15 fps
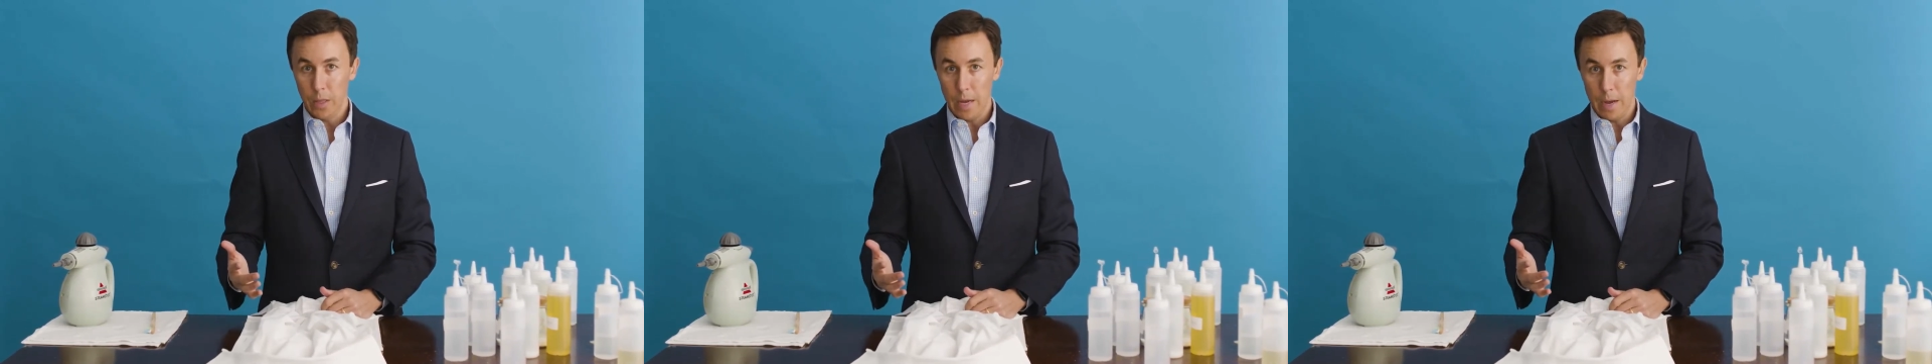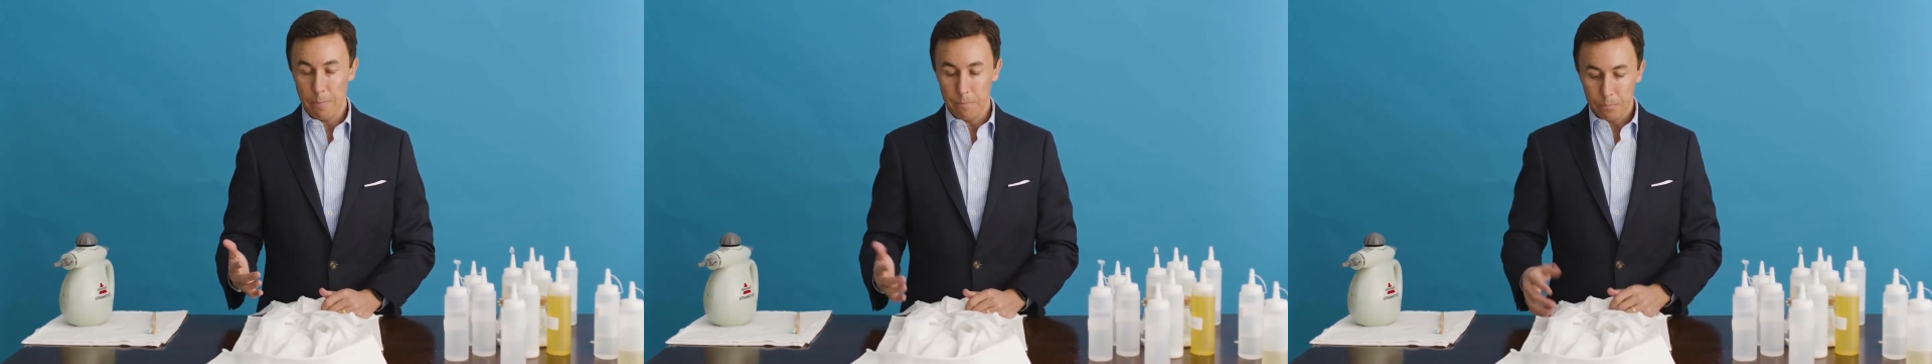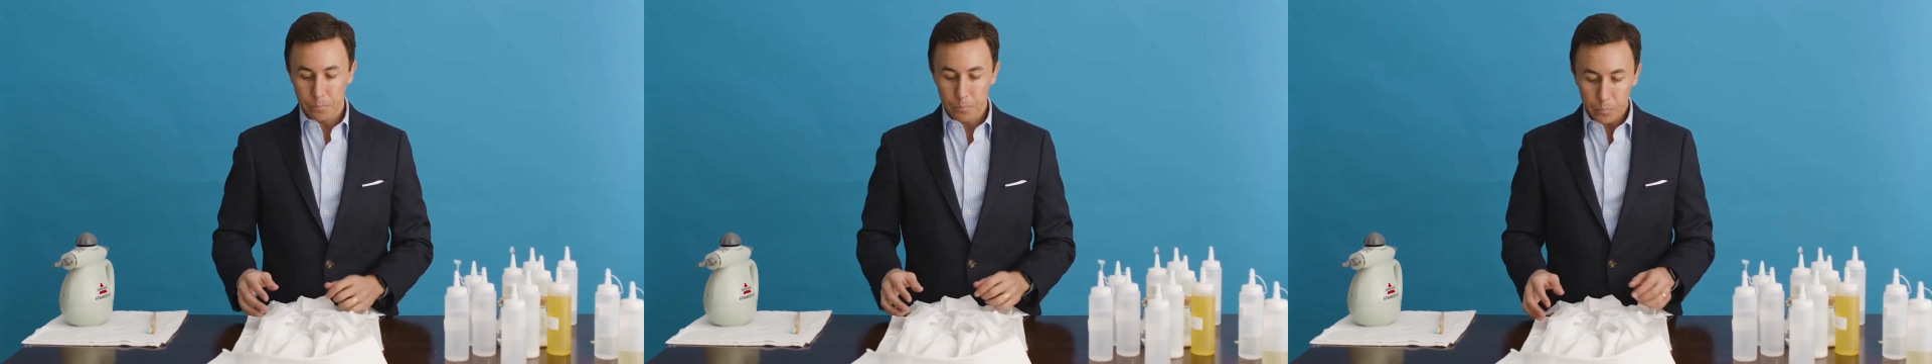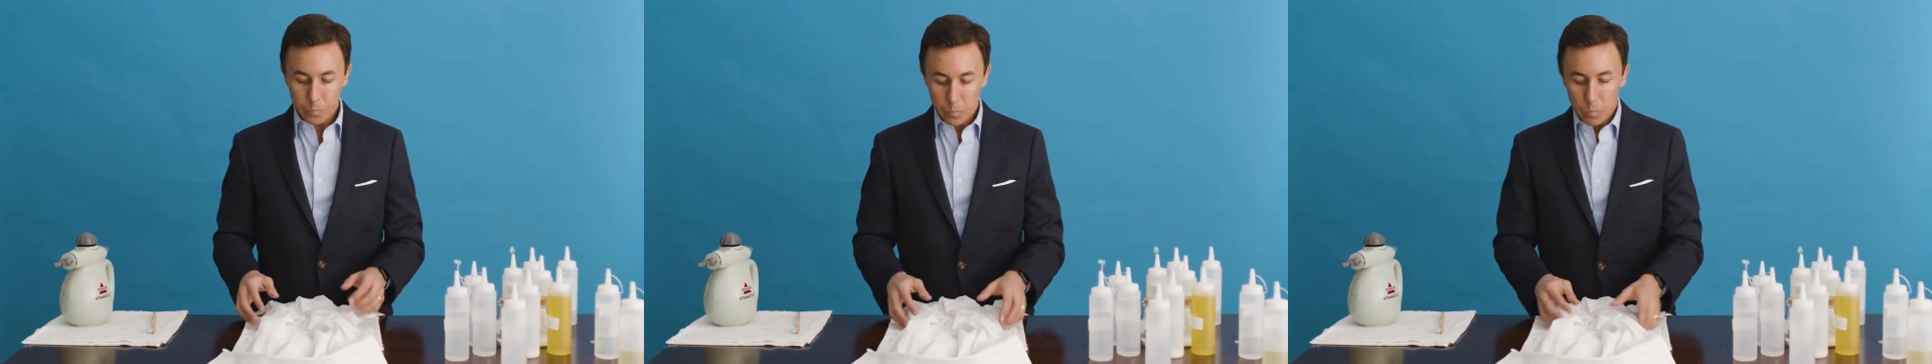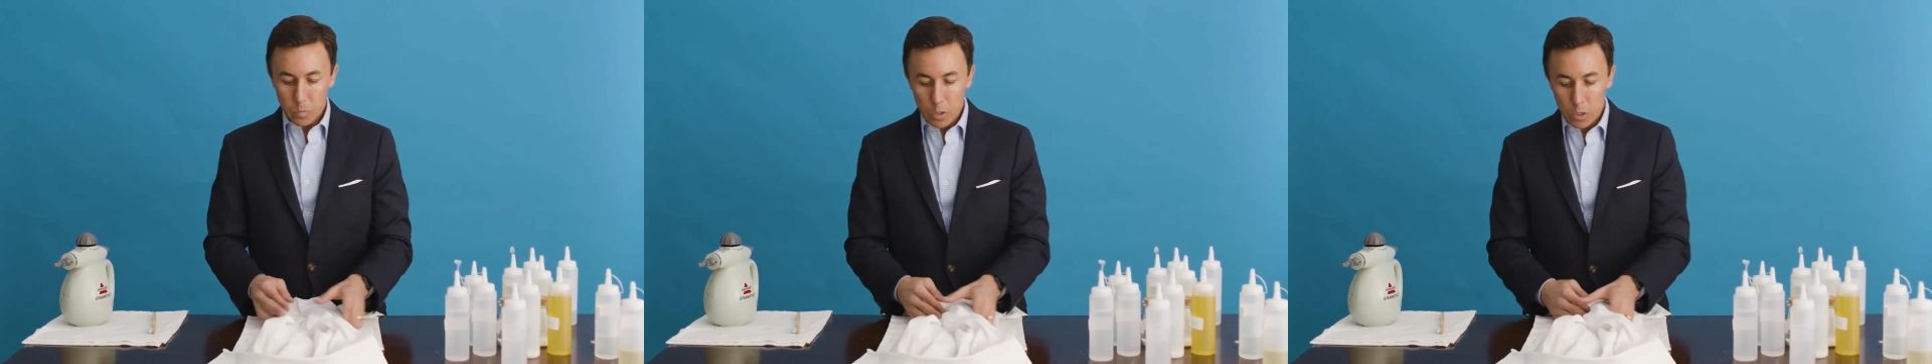that.
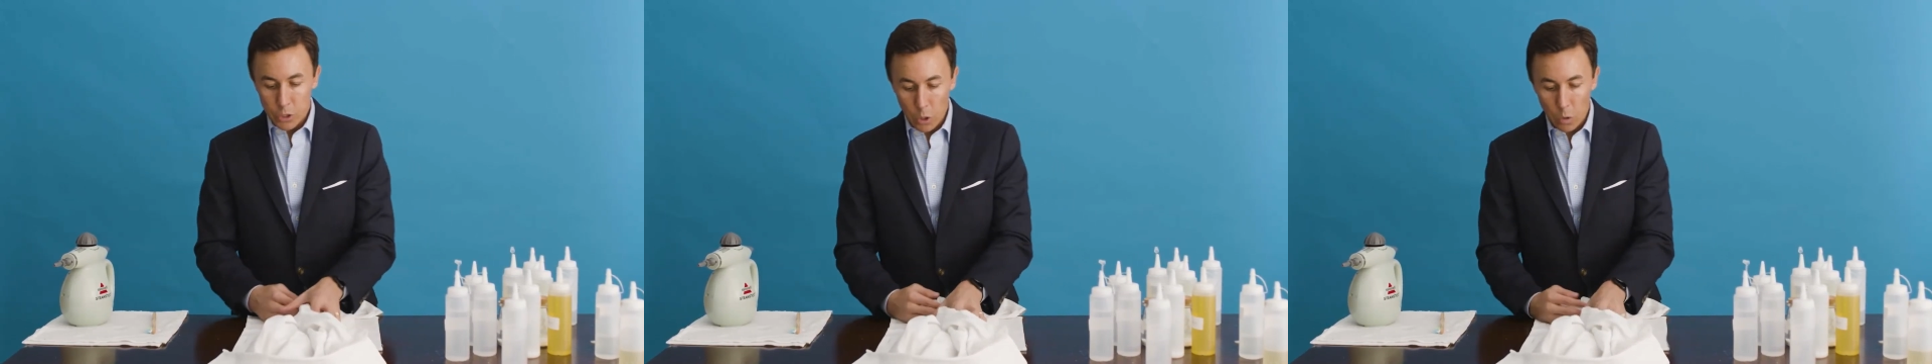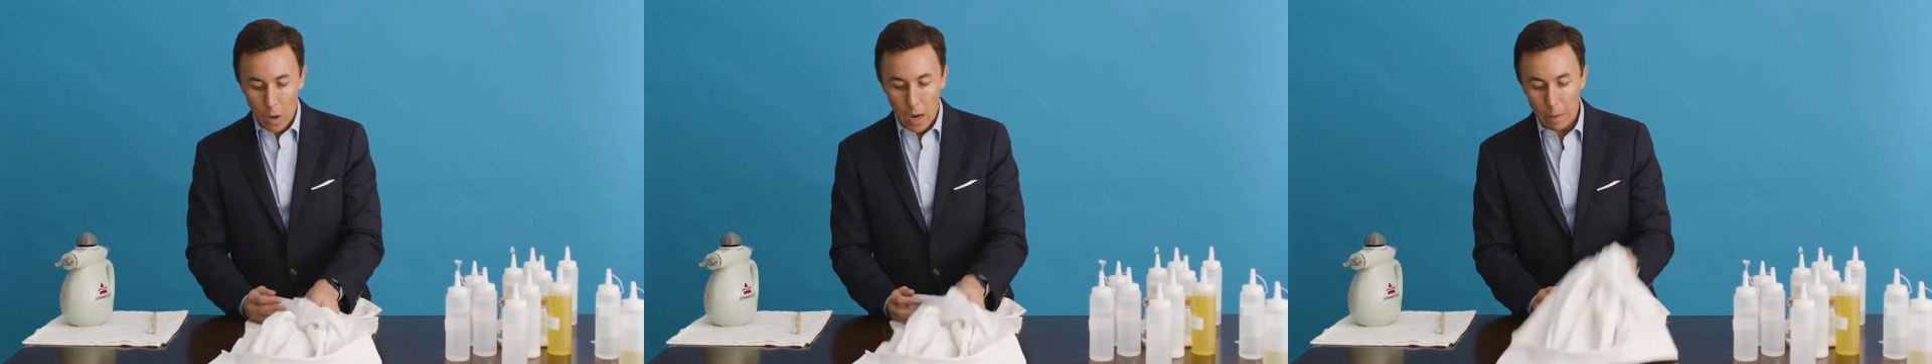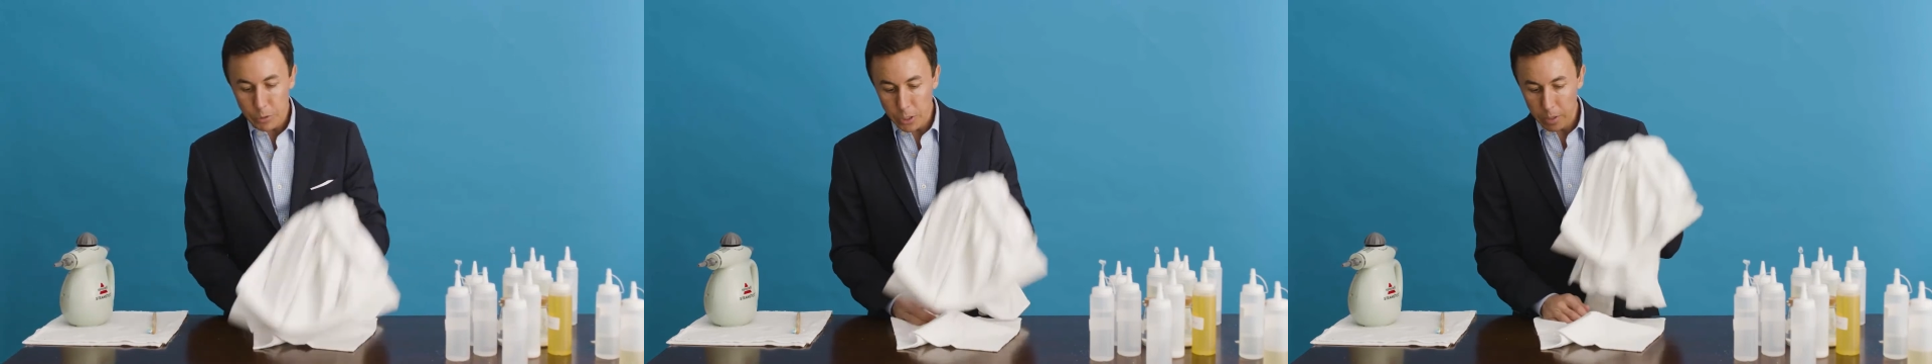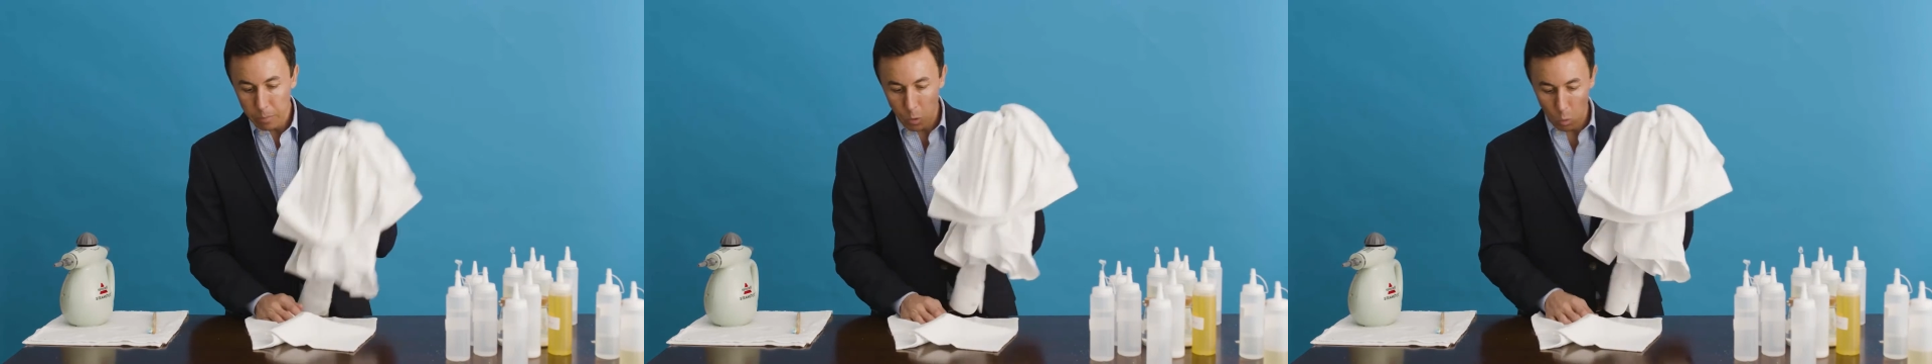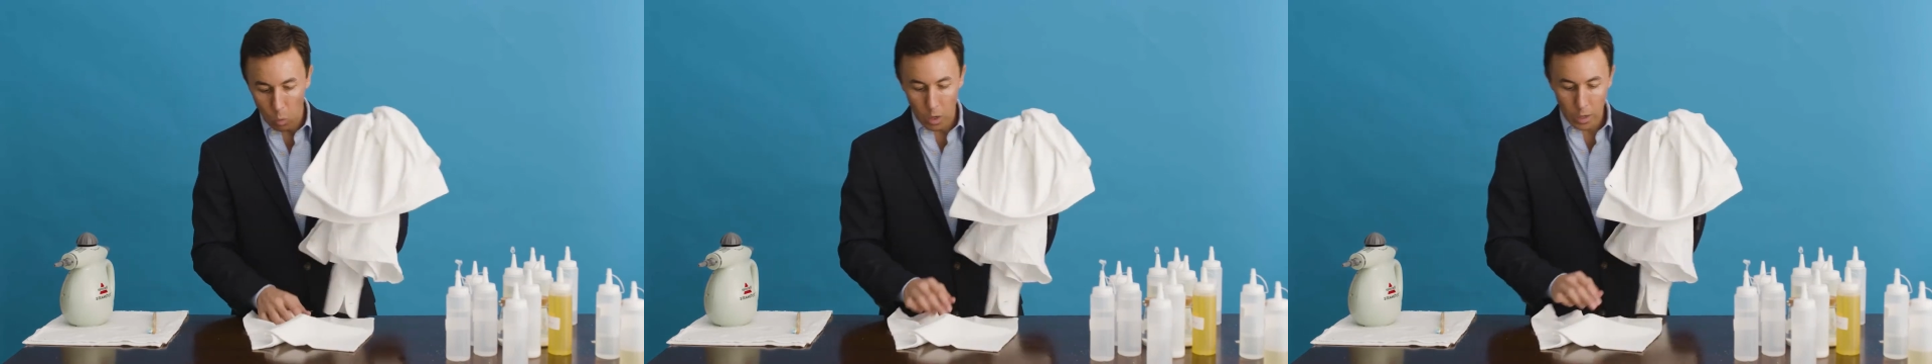So option
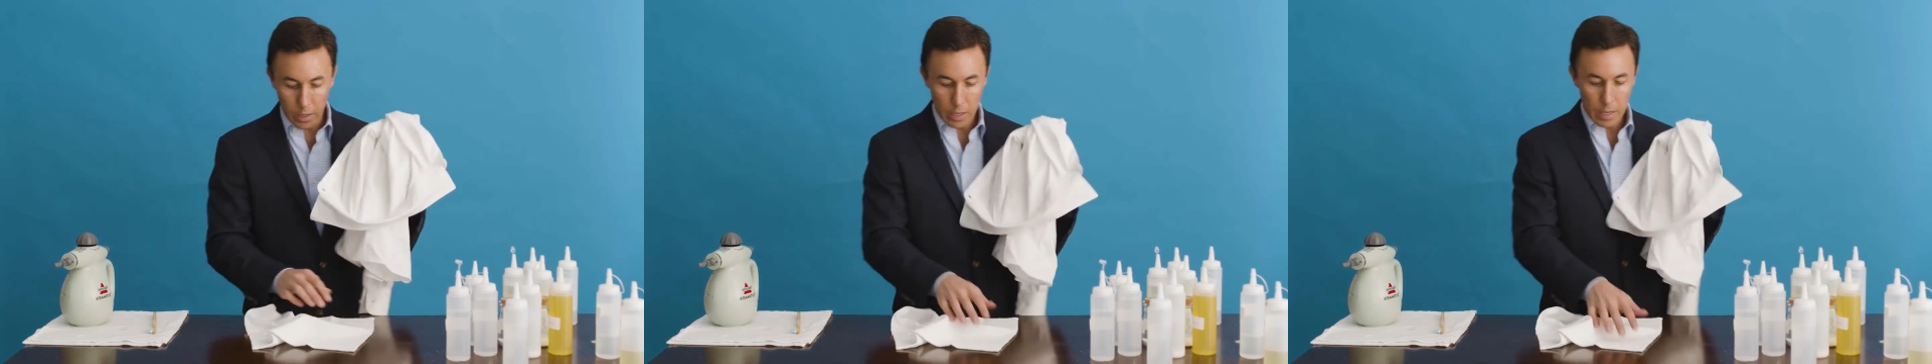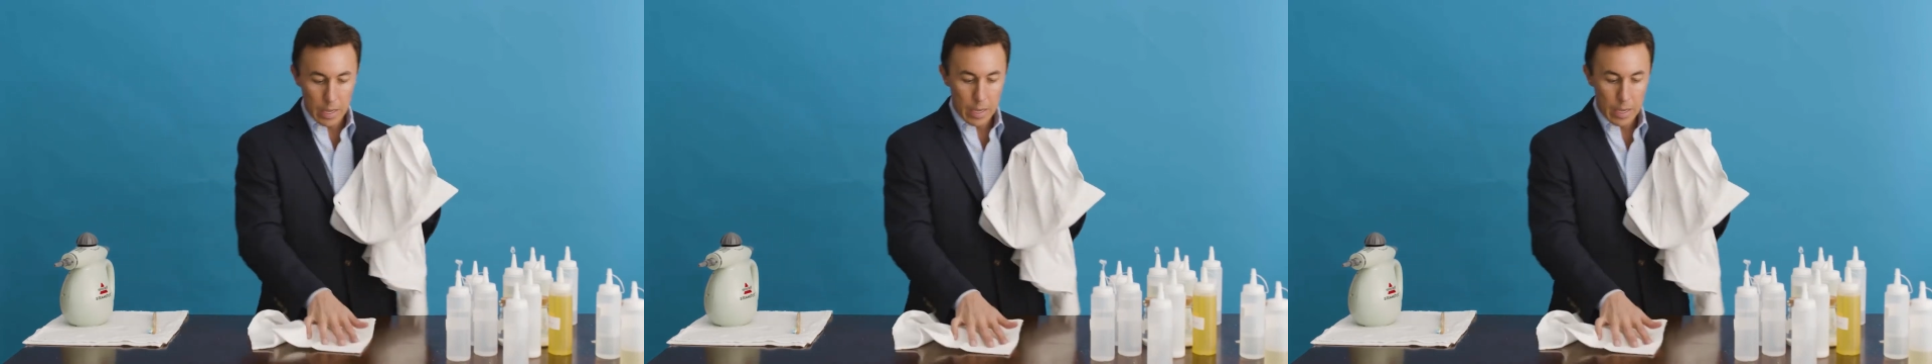number 1